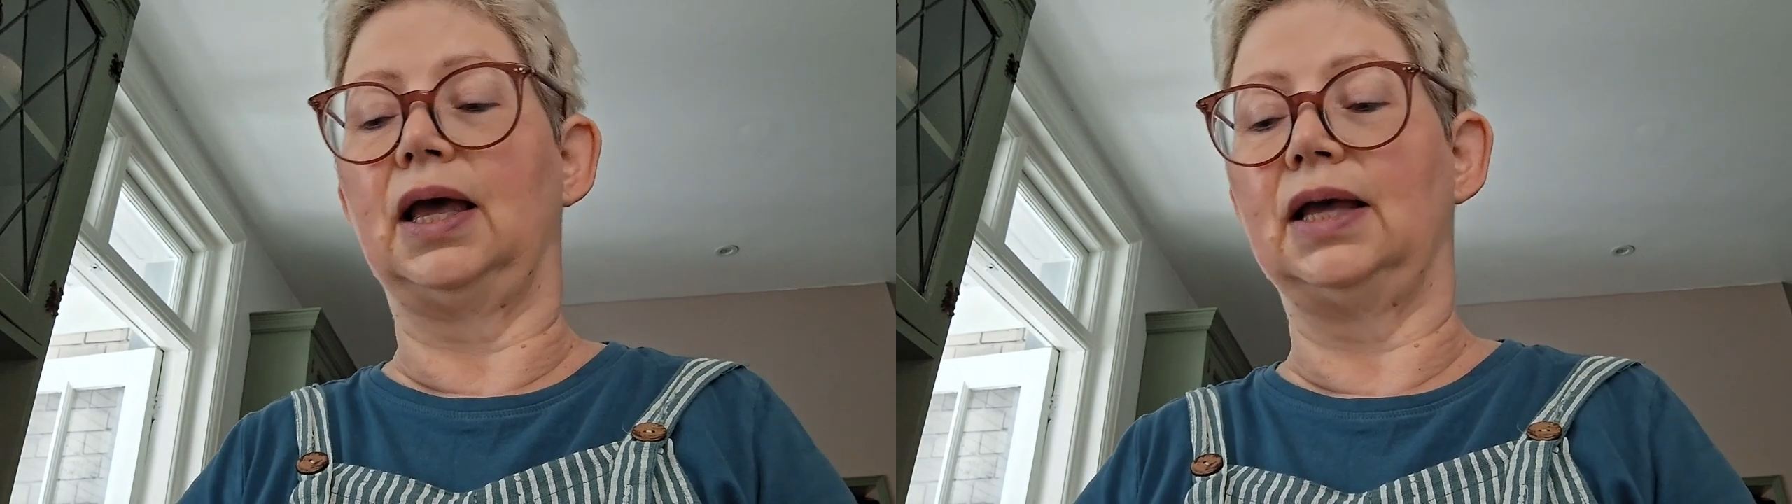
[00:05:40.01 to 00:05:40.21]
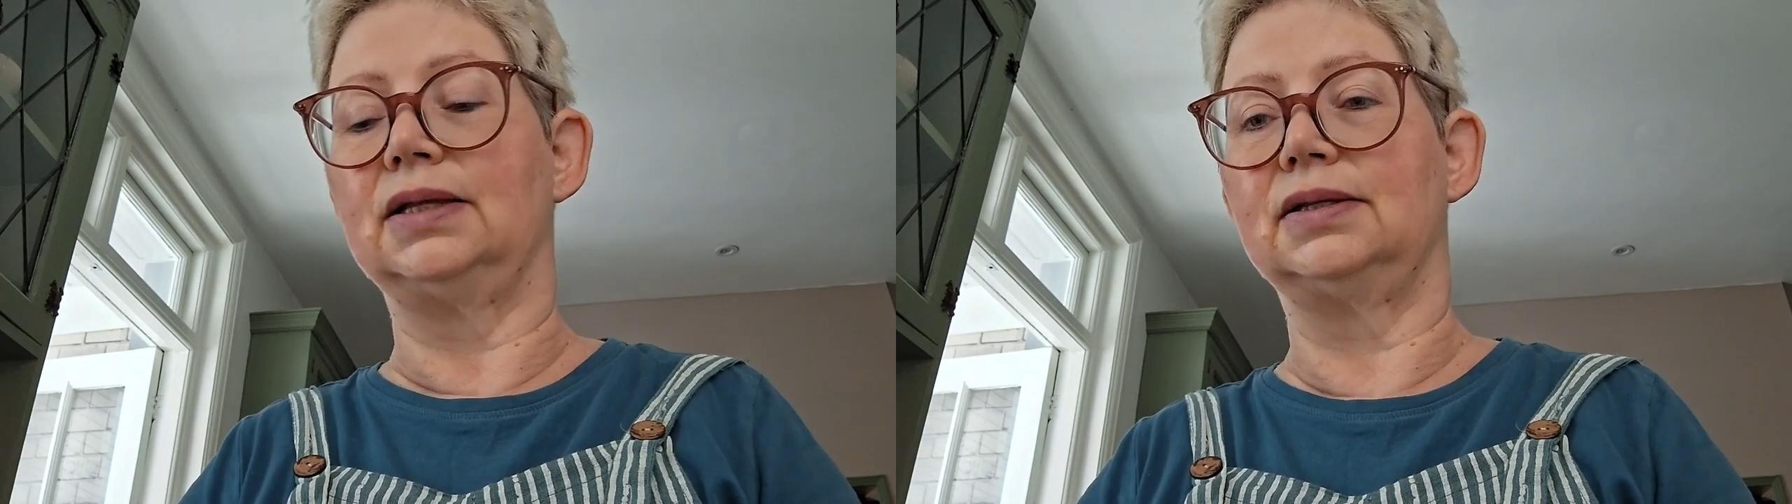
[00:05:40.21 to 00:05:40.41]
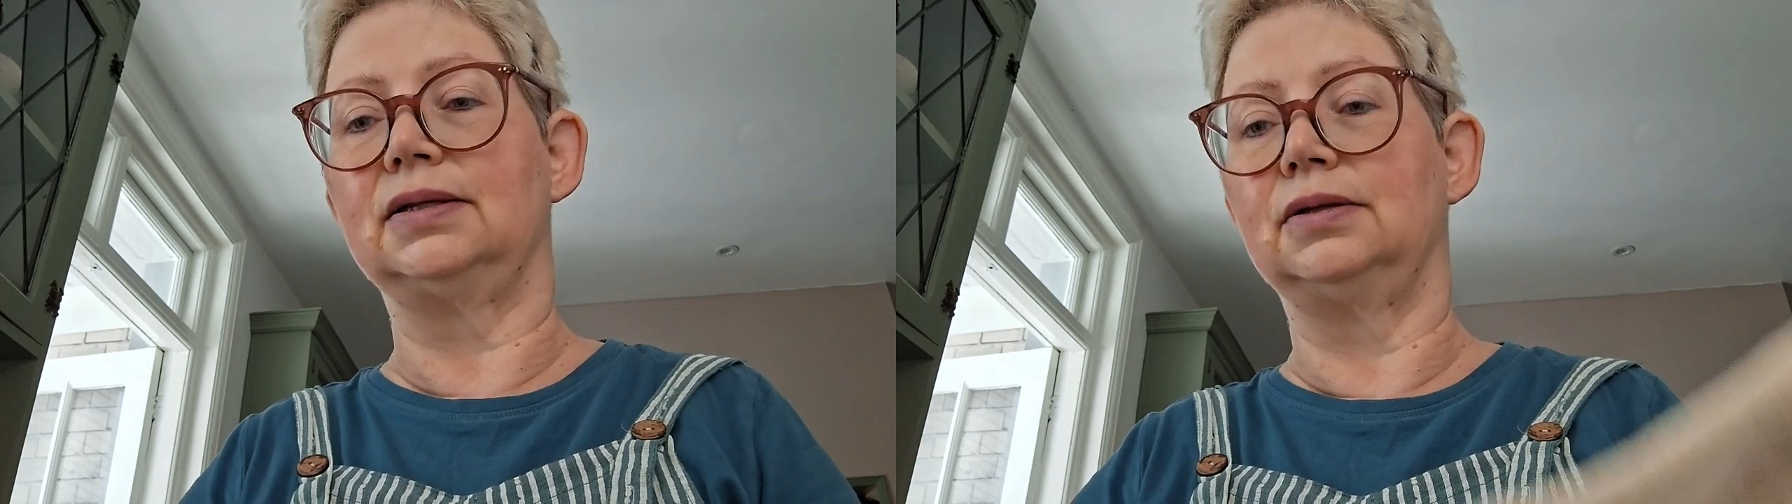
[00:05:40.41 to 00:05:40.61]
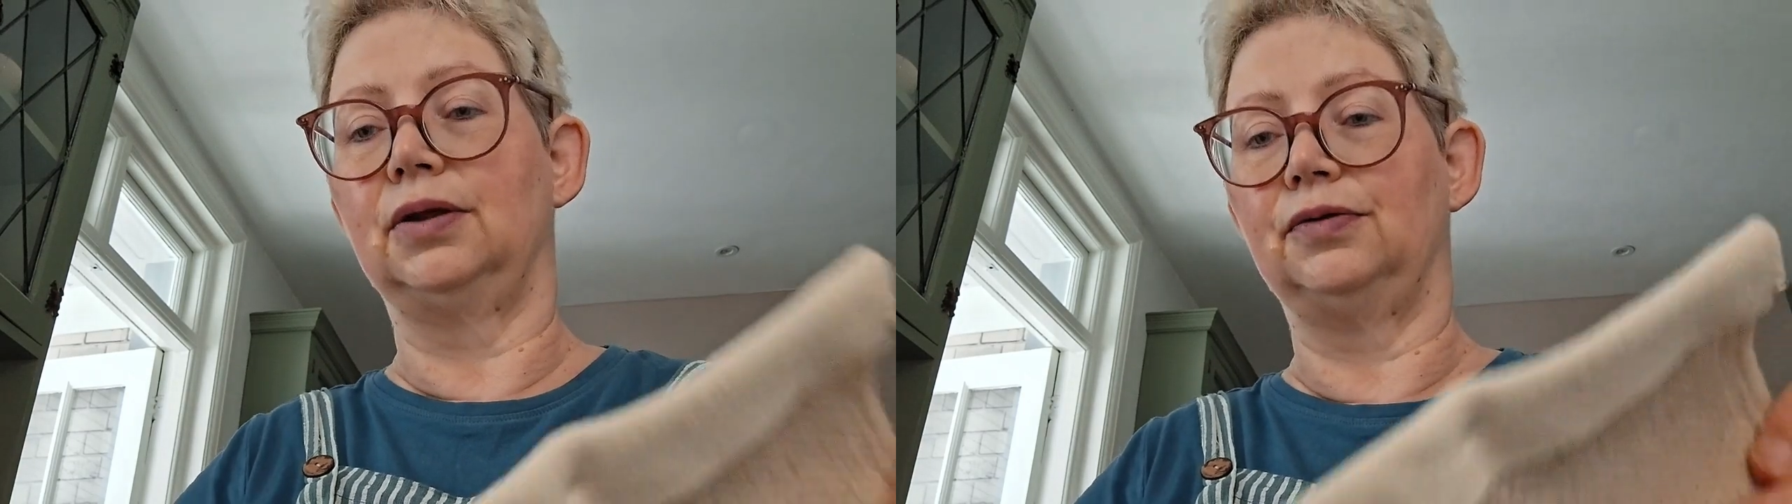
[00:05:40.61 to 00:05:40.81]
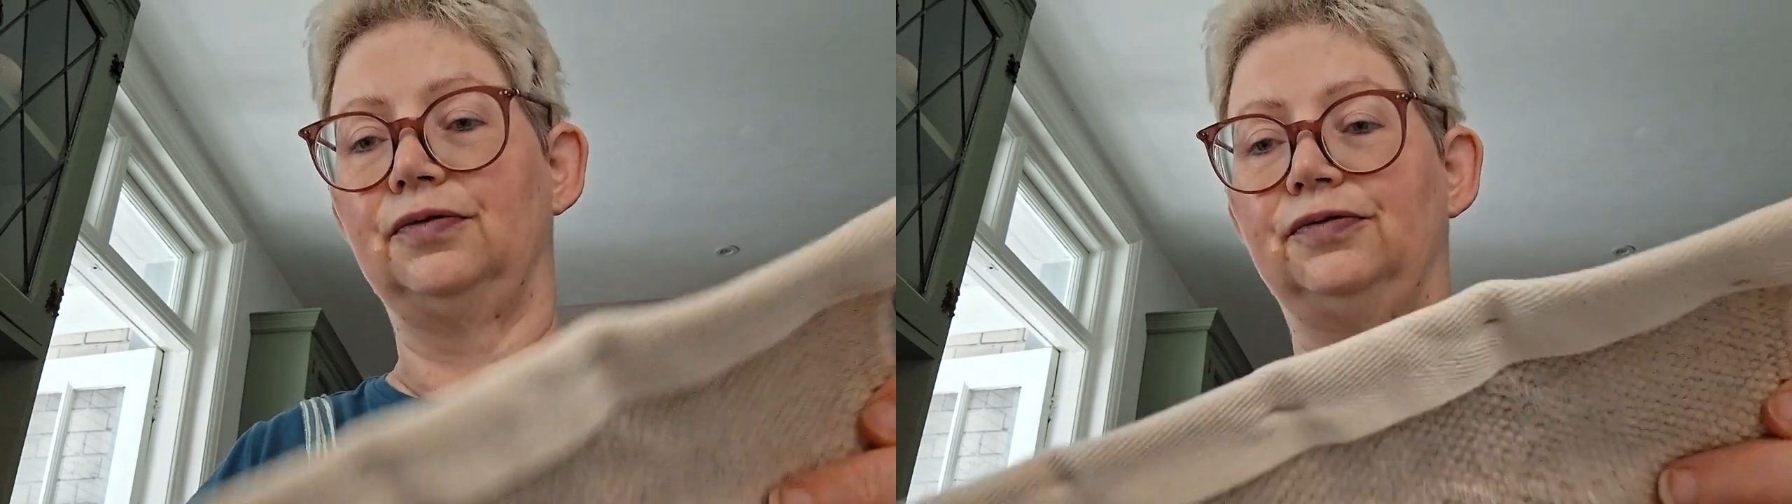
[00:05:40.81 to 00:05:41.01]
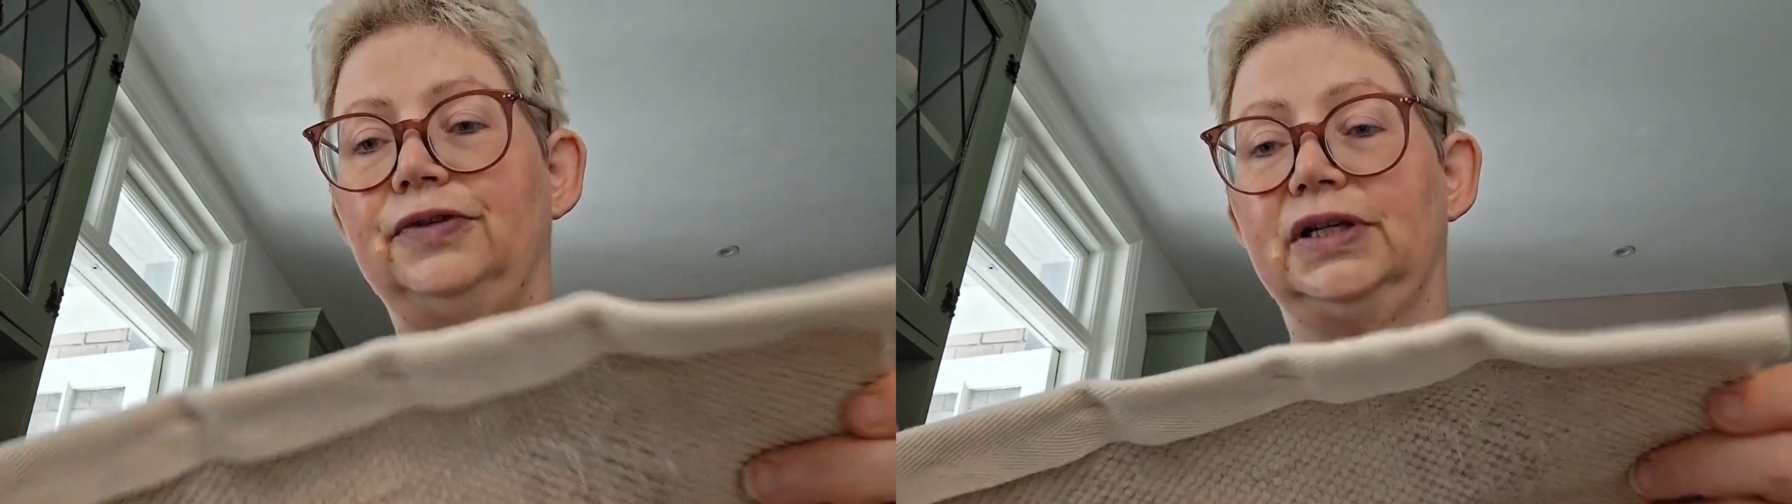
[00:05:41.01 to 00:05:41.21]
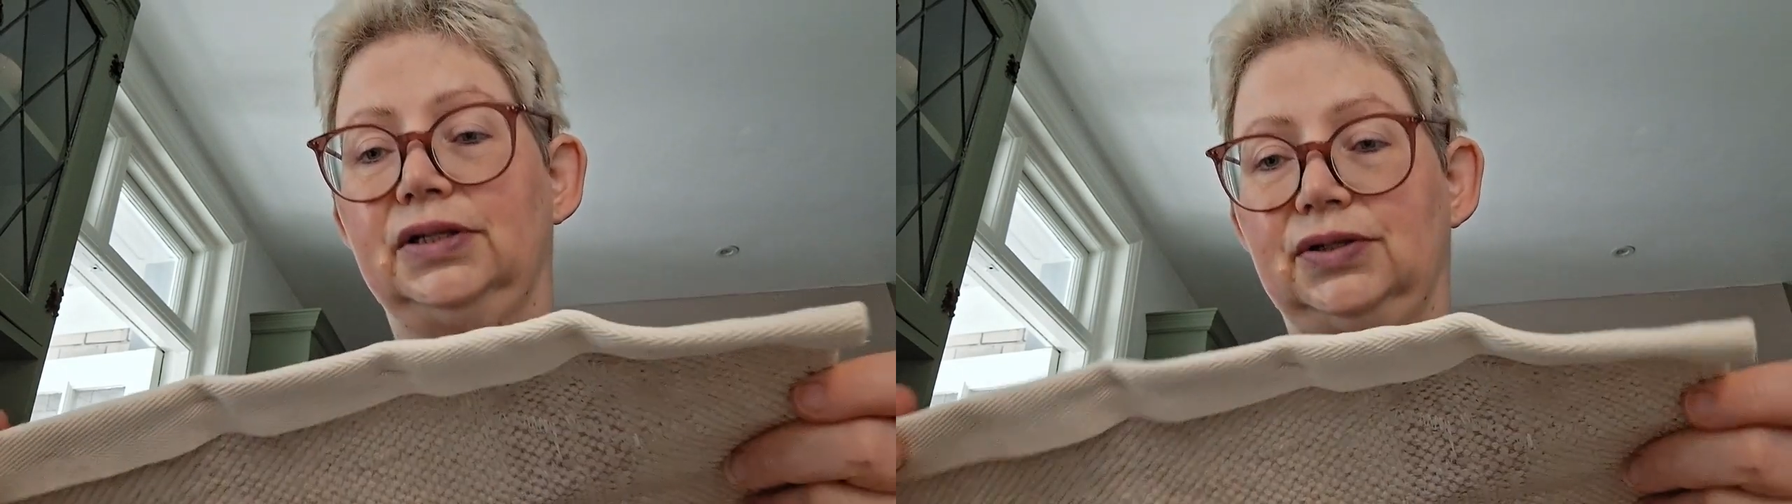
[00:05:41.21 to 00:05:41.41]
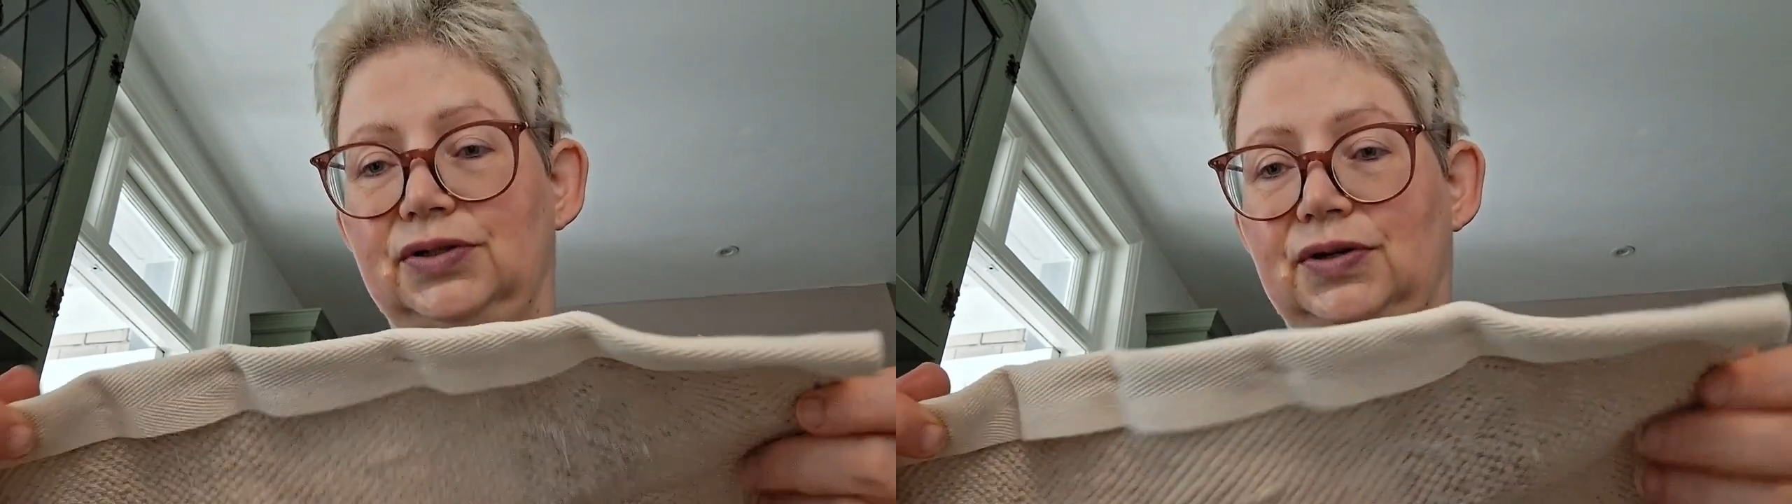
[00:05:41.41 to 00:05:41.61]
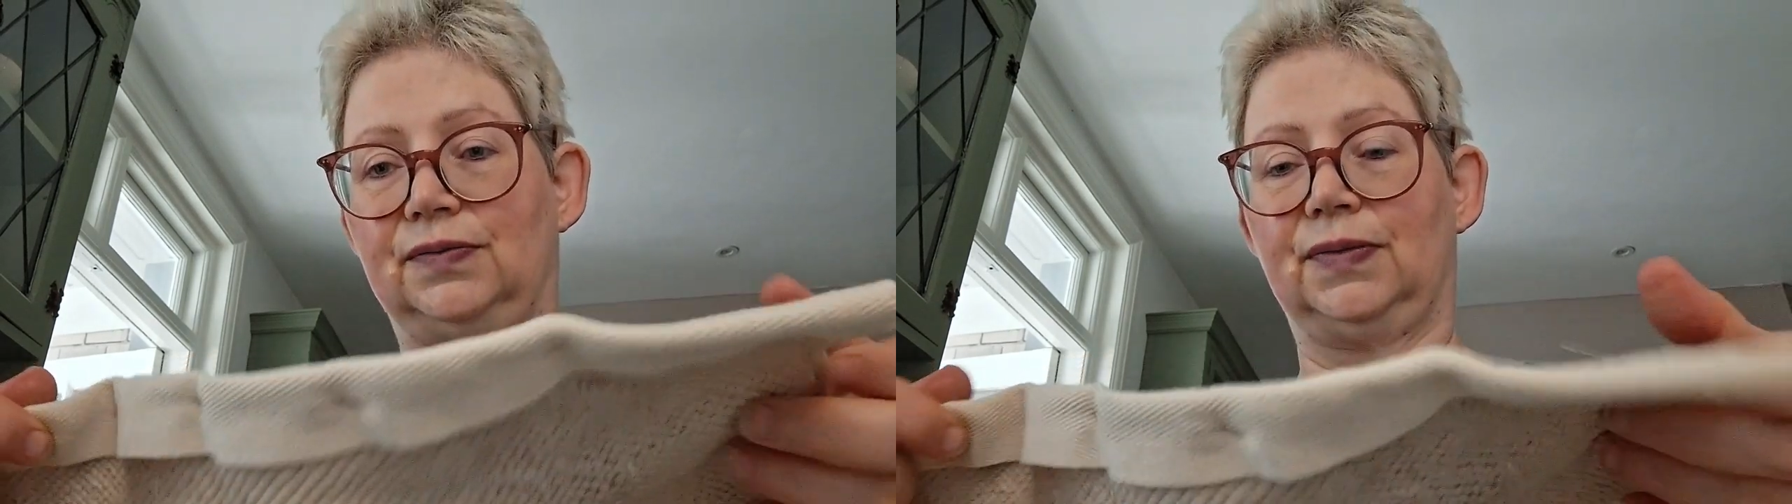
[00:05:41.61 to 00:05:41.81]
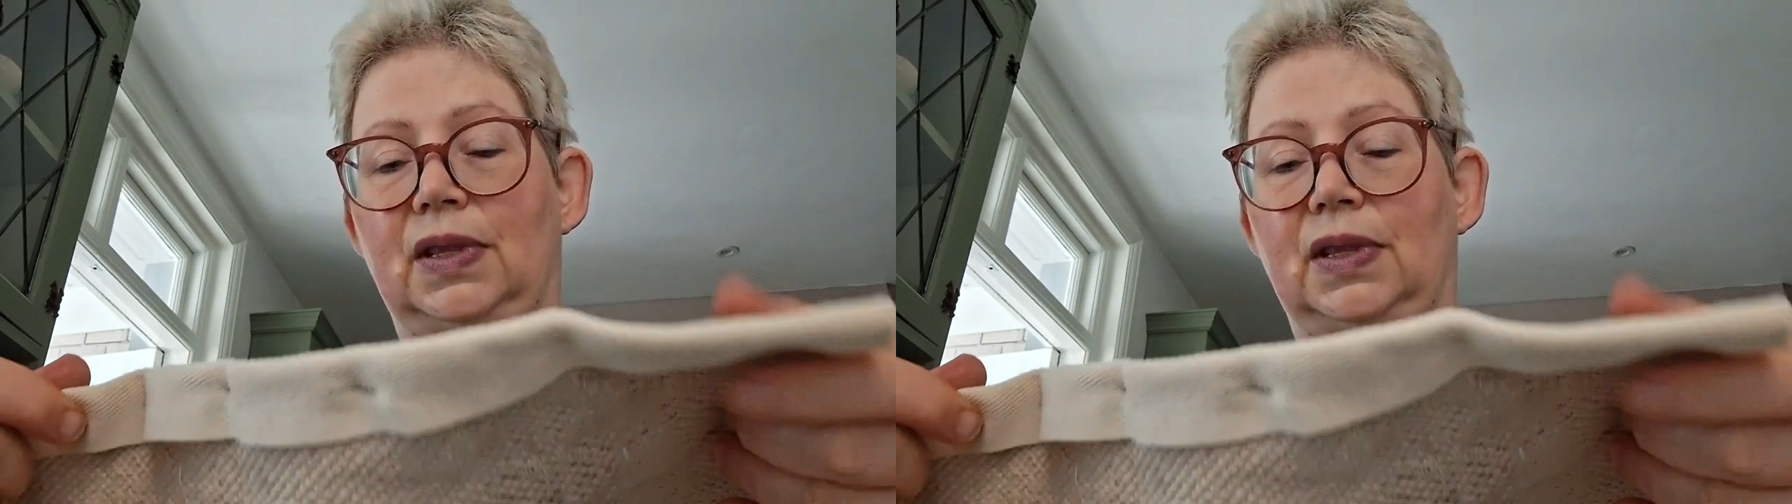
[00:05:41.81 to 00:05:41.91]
has no fringe.